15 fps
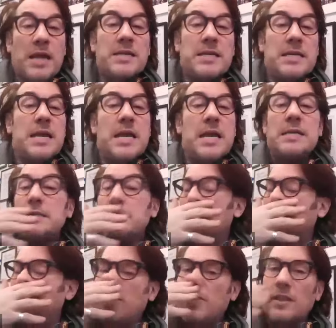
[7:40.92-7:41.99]
Brandy and
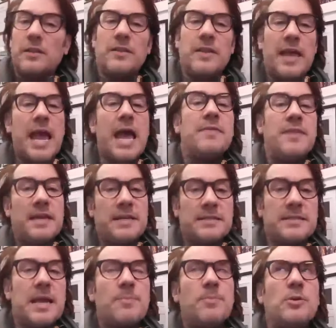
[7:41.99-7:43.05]
they
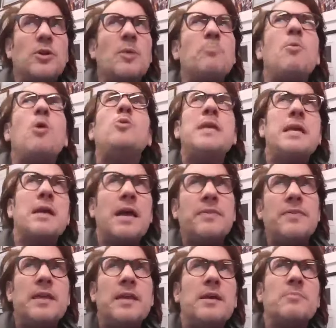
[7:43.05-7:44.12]
sampled our Monique,
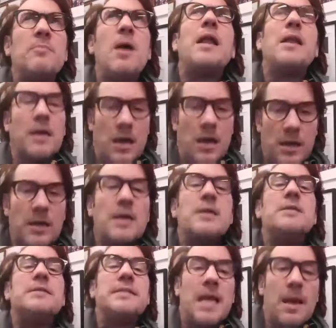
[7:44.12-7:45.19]
I think Monica
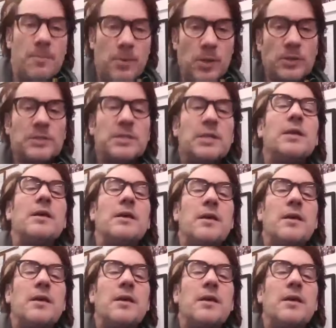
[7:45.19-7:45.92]
sampled